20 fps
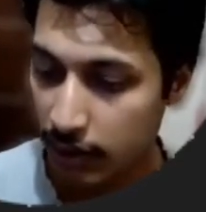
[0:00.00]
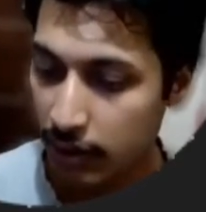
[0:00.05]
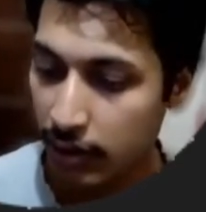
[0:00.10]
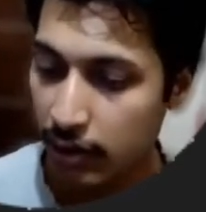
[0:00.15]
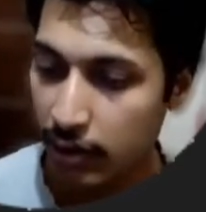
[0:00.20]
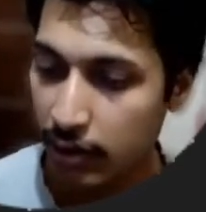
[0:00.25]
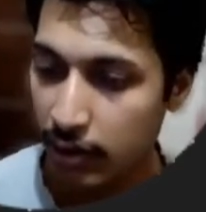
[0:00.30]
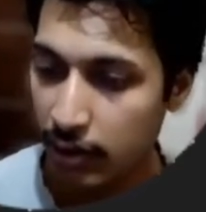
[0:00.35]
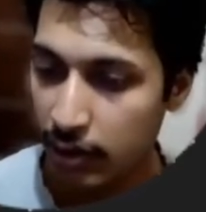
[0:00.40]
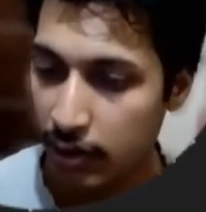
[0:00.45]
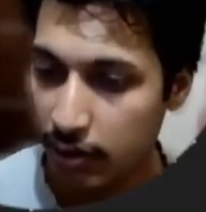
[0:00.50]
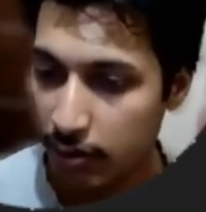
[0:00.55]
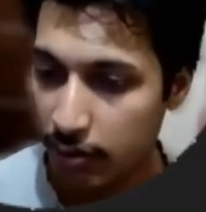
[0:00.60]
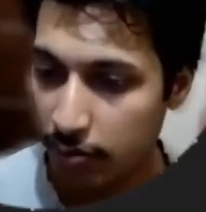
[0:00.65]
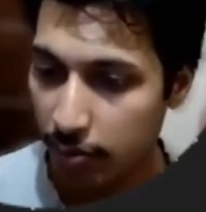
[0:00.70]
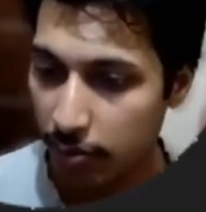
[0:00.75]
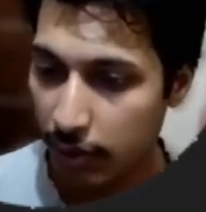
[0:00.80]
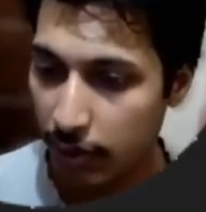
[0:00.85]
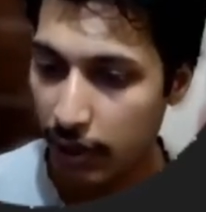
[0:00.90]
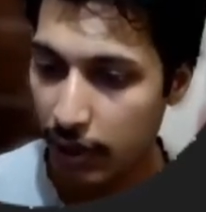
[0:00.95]
Printer,
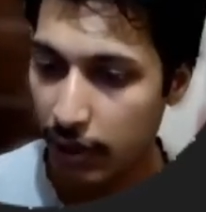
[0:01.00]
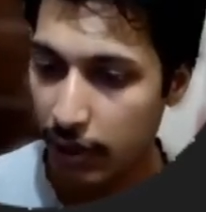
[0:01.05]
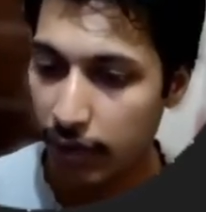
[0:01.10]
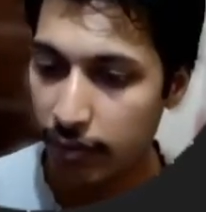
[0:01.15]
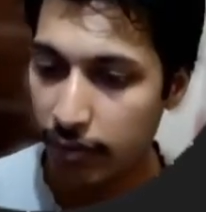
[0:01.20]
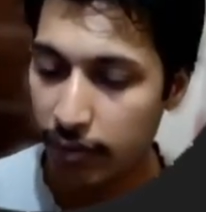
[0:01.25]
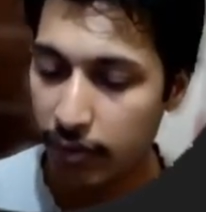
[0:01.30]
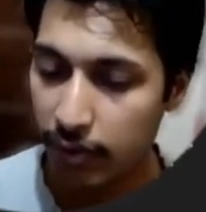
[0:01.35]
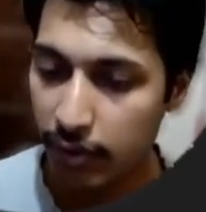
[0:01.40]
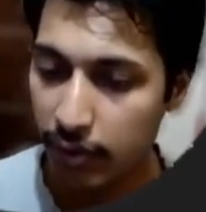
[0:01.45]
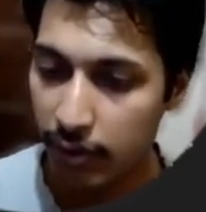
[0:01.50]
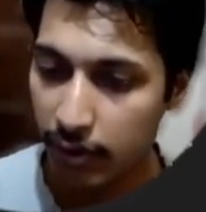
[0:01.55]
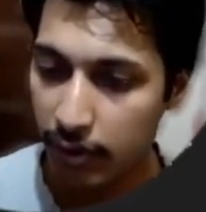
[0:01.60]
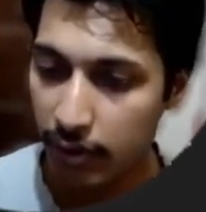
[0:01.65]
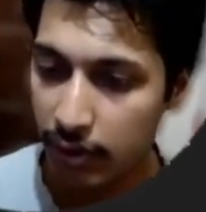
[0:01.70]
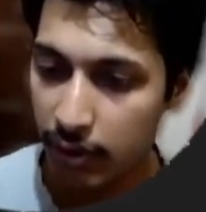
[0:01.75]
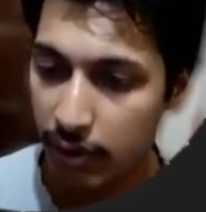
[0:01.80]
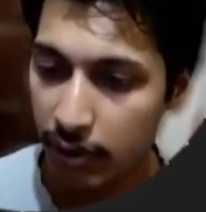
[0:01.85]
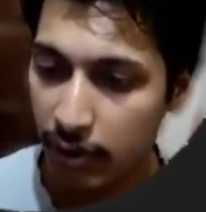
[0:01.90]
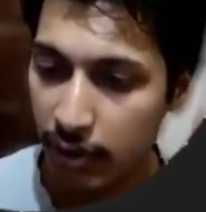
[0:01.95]

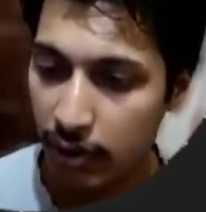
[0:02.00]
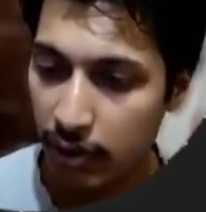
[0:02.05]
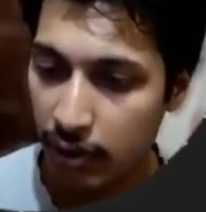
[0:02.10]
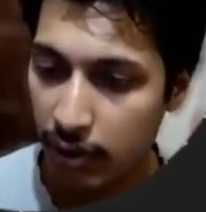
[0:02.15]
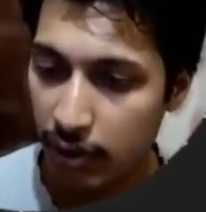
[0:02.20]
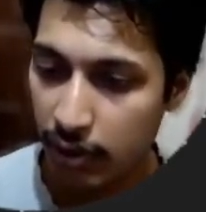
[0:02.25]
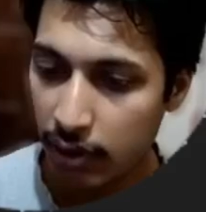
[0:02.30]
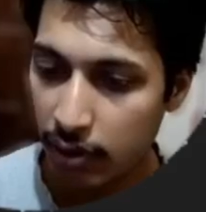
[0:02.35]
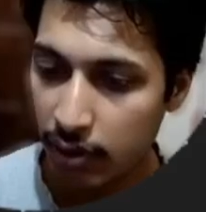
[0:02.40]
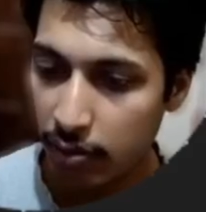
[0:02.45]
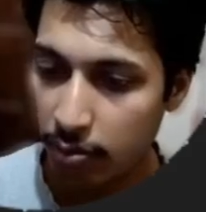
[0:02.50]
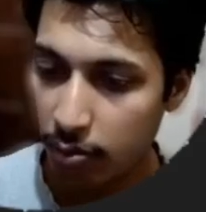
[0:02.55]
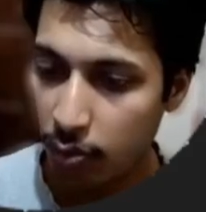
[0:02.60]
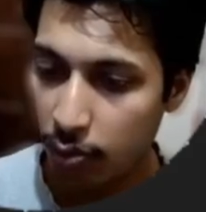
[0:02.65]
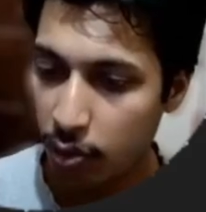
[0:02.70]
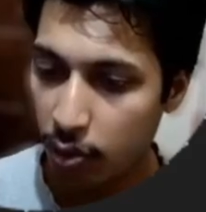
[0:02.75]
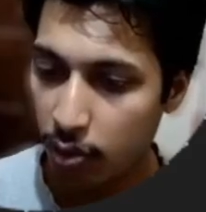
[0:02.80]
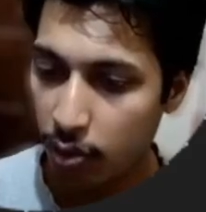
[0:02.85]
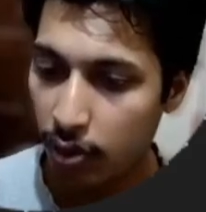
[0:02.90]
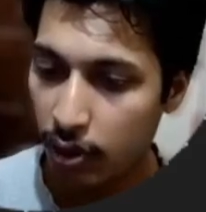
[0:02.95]
Mohan
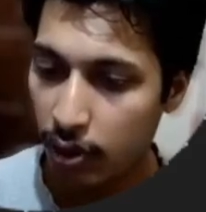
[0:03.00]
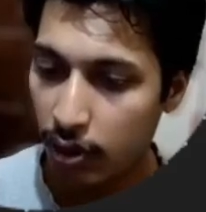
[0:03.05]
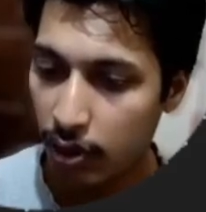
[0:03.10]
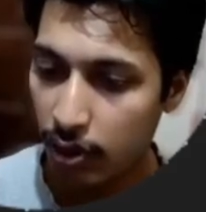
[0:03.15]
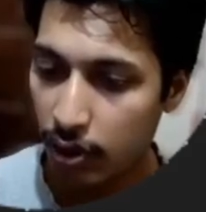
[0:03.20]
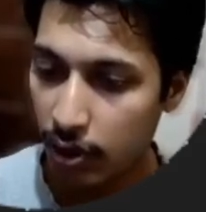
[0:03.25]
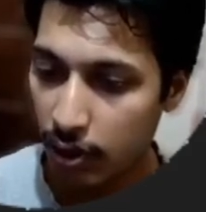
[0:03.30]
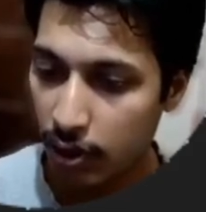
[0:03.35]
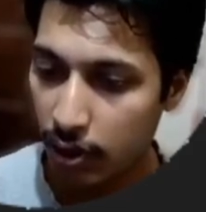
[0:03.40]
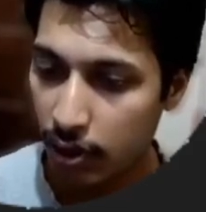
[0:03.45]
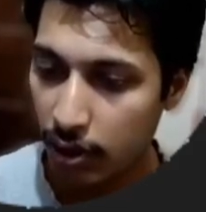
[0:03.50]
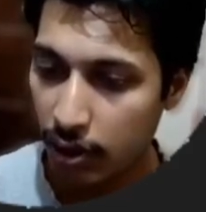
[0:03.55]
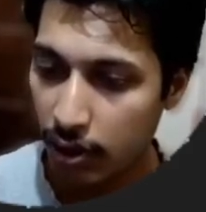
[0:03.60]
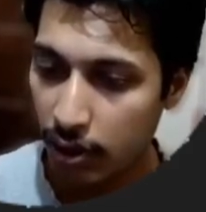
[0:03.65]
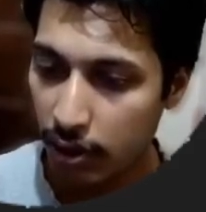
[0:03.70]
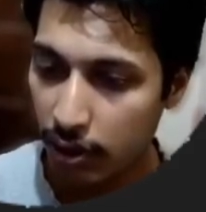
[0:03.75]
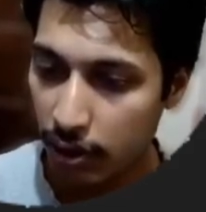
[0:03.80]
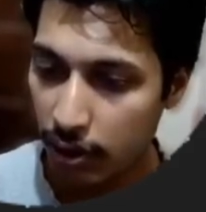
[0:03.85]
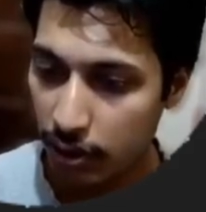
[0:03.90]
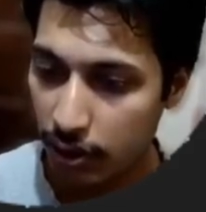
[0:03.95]
is
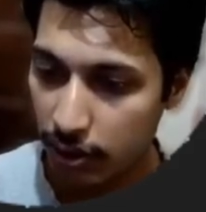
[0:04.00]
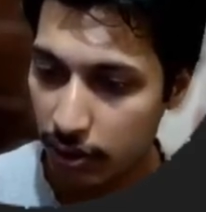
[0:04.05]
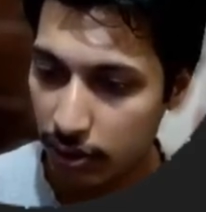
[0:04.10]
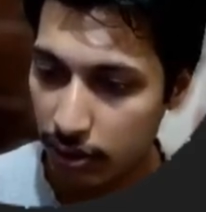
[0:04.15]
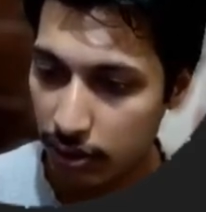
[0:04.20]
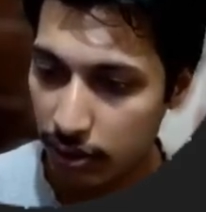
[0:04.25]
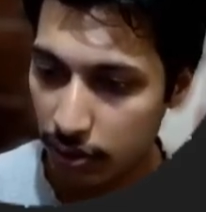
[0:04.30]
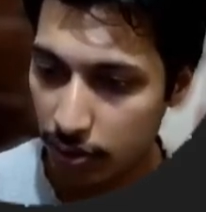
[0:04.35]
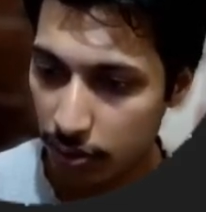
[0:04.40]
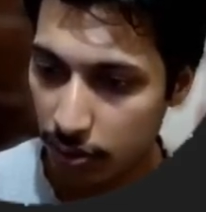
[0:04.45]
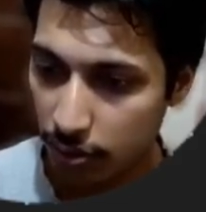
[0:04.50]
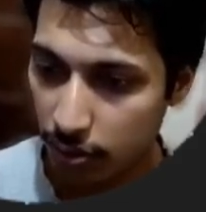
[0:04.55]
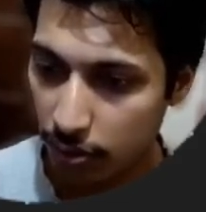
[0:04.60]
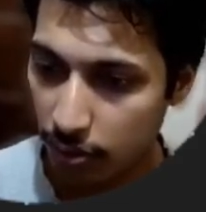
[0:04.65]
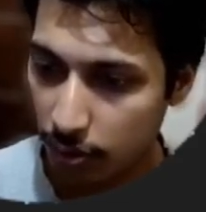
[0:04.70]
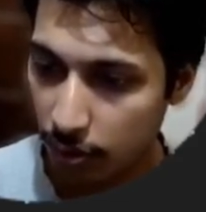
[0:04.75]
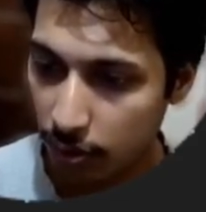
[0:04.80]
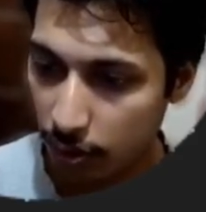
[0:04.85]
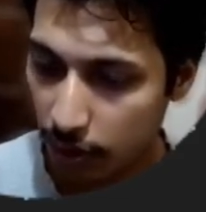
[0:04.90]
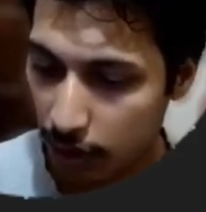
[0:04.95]
older
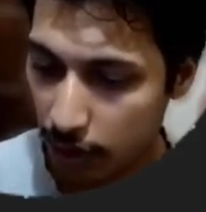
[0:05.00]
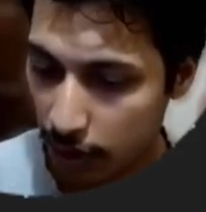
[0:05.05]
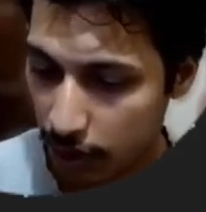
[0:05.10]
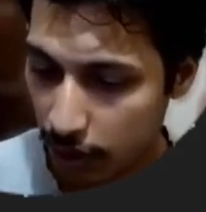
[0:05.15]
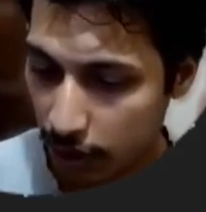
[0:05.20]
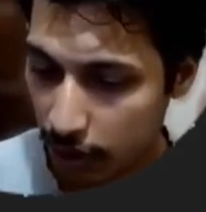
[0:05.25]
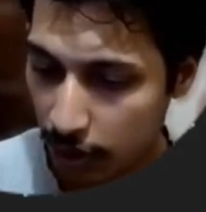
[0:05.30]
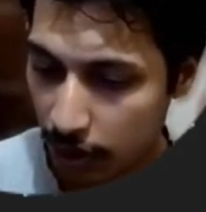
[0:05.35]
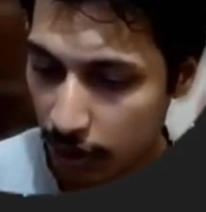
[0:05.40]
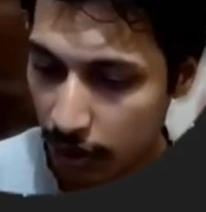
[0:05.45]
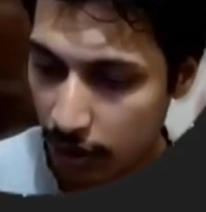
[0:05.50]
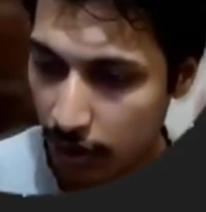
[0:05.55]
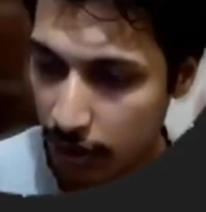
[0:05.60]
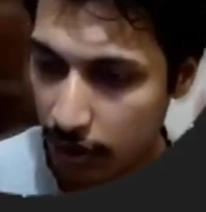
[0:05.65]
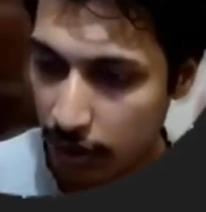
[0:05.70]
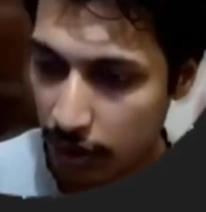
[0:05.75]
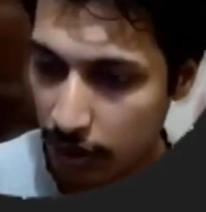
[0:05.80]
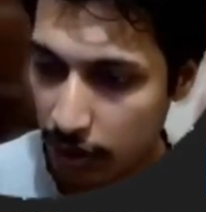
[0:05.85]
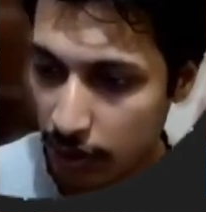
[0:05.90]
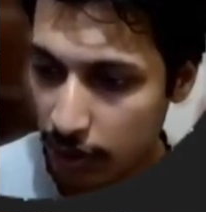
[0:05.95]

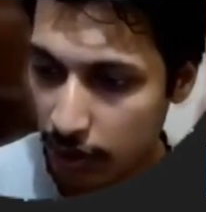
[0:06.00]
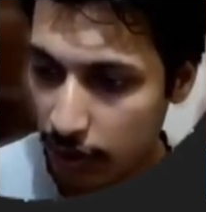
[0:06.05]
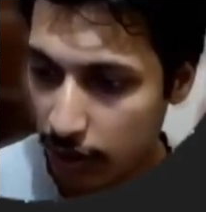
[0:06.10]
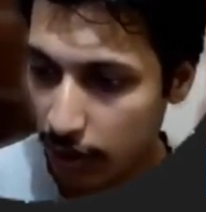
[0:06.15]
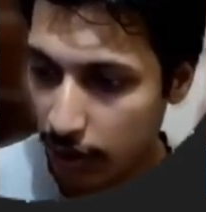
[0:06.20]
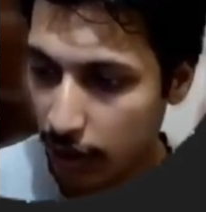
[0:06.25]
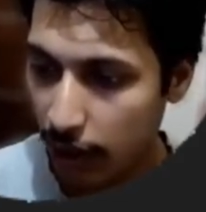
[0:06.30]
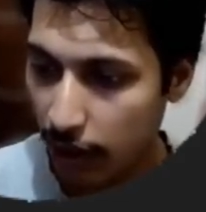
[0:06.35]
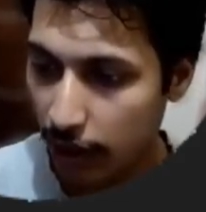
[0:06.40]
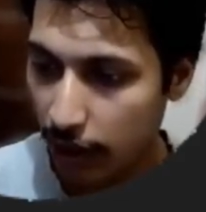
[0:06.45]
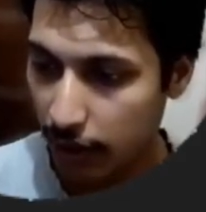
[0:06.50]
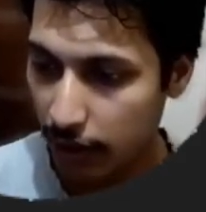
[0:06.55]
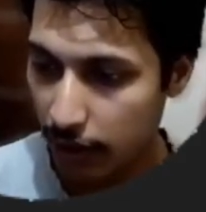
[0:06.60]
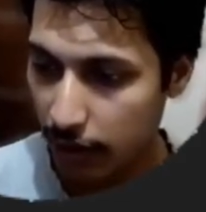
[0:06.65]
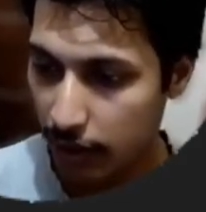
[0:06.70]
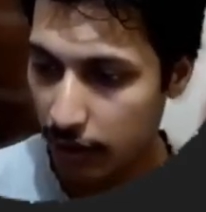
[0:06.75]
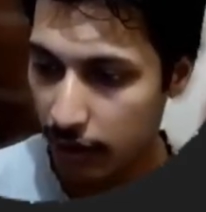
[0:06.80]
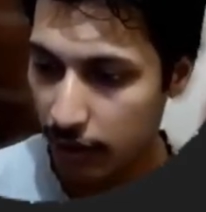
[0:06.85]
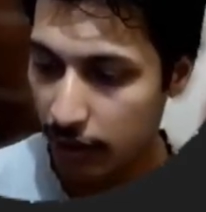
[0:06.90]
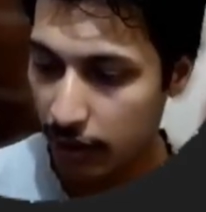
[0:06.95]
guy.
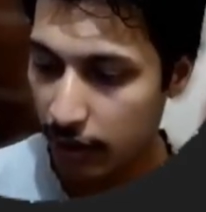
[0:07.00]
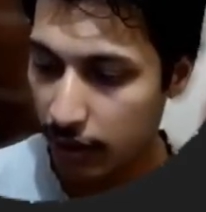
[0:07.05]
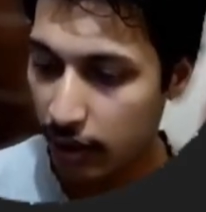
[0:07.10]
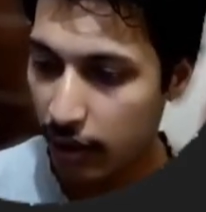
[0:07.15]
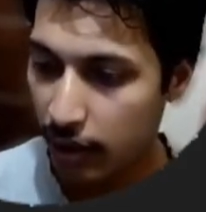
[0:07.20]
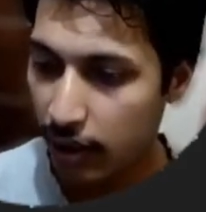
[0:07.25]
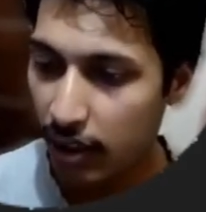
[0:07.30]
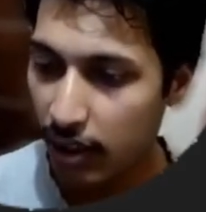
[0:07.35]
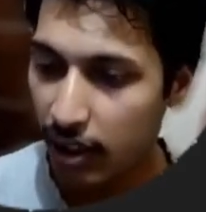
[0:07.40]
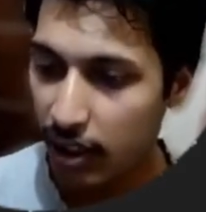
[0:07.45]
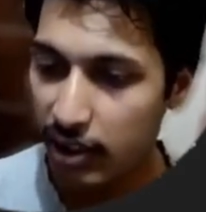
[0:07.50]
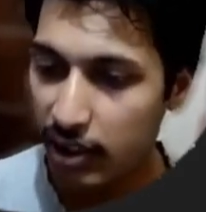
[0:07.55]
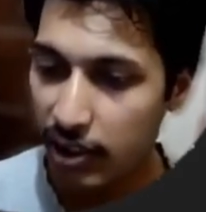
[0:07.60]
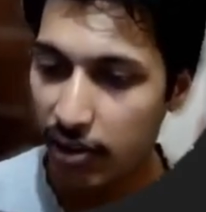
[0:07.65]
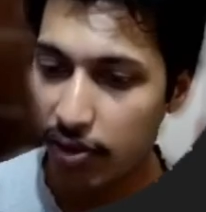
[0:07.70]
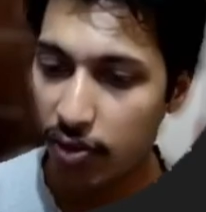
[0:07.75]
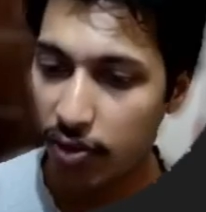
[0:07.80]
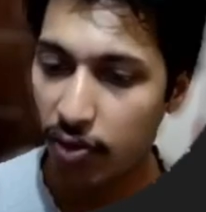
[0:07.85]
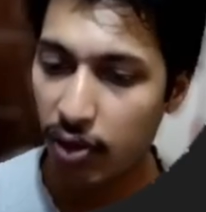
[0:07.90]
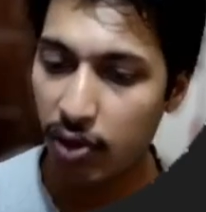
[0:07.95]
Otherwise what we can
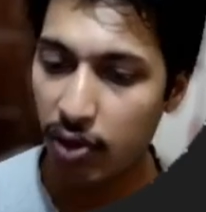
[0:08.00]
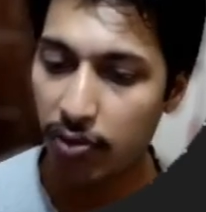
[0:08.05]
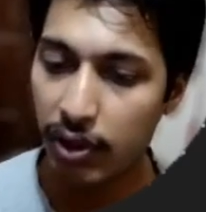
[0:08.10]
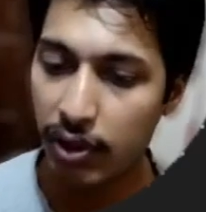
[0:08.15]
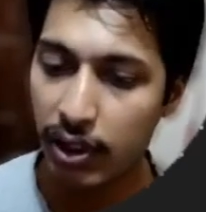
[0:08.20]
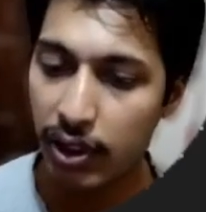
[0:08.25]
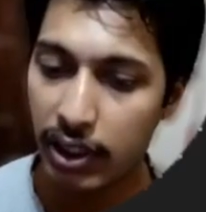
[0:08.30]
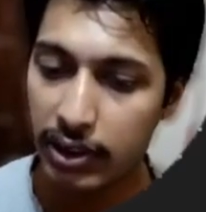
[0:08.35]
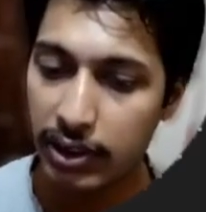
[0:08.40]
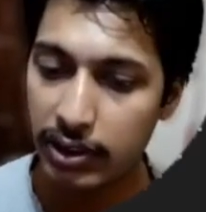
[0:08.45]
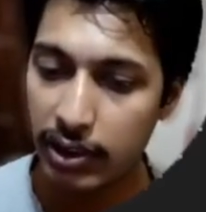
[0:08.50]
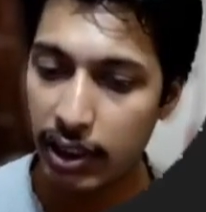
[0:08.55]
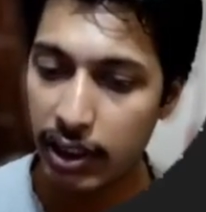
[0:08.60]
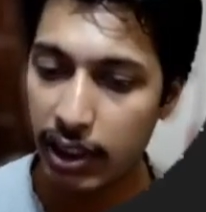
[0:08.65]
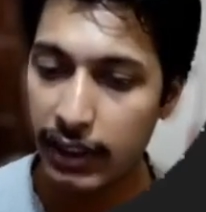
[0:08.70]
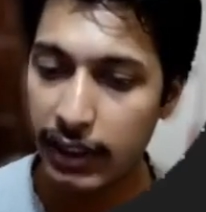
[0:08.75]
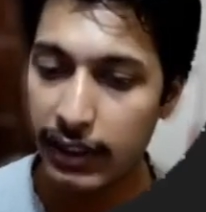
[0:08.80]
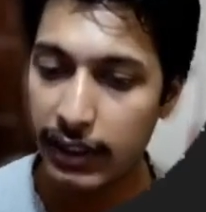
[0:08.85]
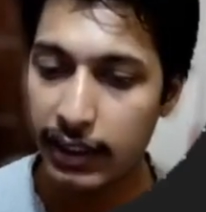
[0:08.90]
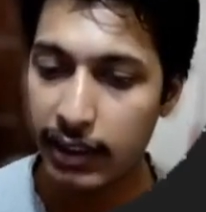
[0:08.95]
say, easily say
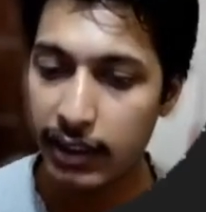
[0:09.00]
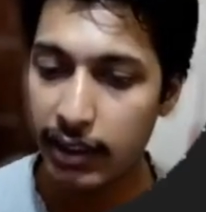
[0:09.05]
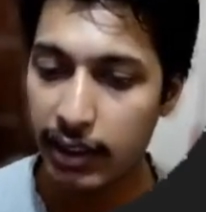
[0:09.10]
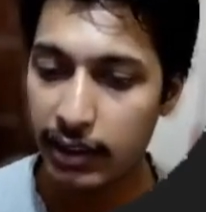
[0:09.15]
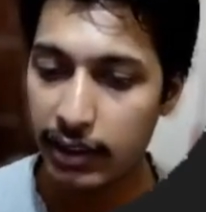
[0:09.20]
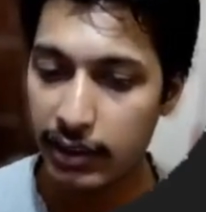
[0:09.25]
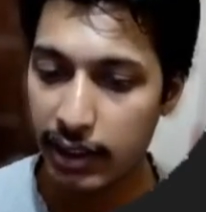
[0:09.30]
can,